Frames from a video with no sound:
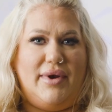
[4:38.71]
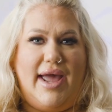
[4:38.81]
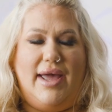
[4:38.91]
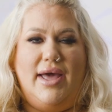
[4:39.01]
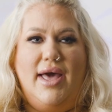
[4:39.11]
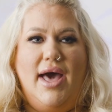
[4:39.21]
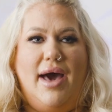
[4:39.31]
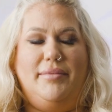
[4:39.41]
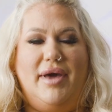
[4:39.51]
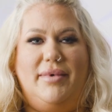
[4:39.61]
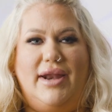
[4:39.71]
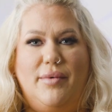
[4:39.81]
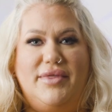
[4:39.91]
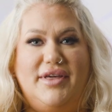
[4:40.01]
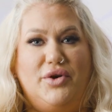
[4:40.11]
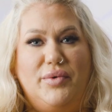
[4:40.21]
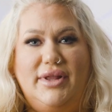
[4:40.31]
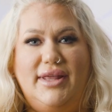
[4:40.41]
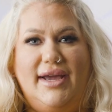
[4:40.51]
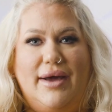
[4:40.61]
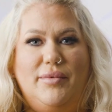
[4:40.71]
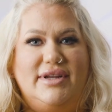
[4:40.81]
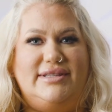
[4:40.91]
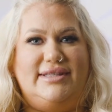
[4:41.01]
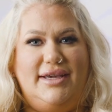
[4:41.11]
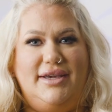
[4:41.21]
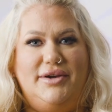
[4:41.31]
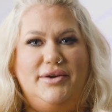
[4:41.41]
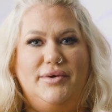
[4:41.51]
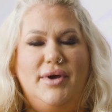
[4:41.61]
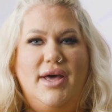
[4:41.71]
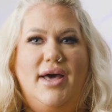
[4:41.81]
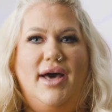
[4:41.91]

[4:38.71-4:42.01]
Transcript: When I'm coming out with acrylic, I want to see you.